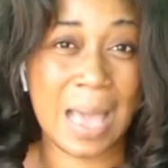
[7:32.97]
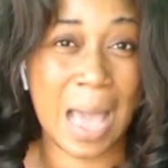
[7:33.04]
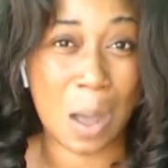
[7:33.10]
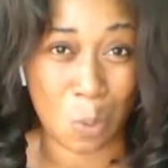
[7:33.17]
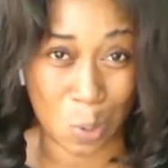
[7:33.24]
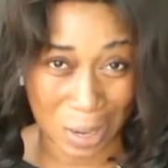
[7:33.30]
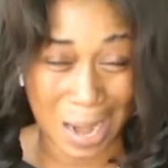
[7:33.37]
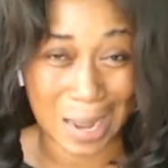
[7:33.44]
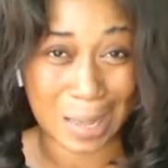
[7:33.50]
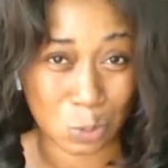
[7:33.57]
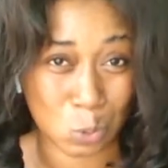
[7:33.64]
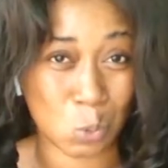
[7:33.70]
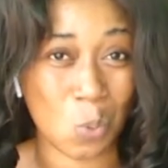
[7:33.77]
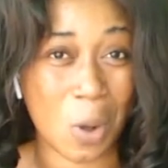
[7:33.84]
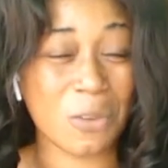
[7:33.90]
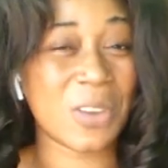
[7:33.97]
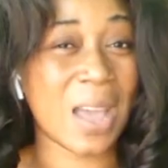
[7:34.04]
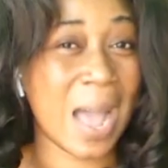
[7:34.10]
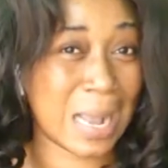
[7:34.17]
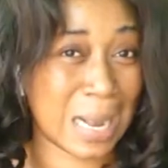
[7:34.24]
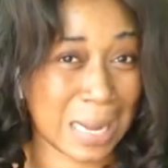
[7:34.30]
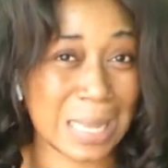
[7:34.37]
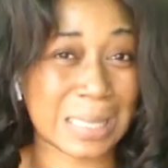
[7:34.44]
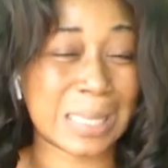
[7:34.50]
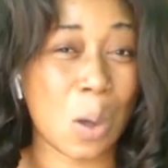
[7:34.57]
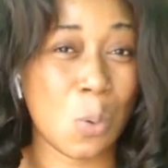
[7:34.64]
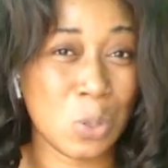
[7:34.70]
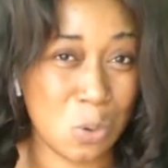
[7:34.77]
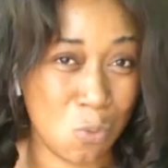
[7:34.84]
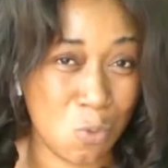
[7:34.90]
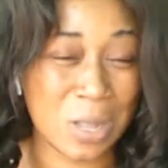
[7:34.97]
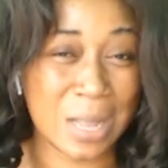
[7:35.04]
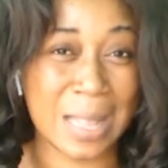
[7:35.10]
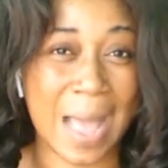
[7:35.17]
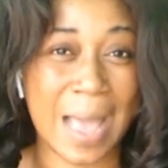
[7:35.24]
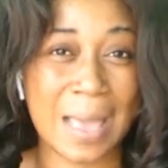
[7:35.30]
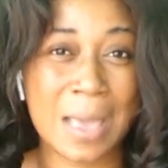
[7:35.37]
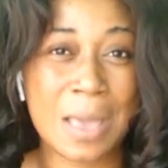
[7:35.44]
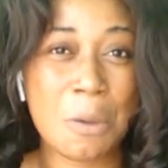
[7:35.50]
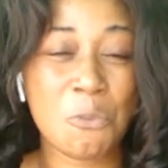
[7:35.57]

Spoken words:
A colacket to wash anklet out the goon and I.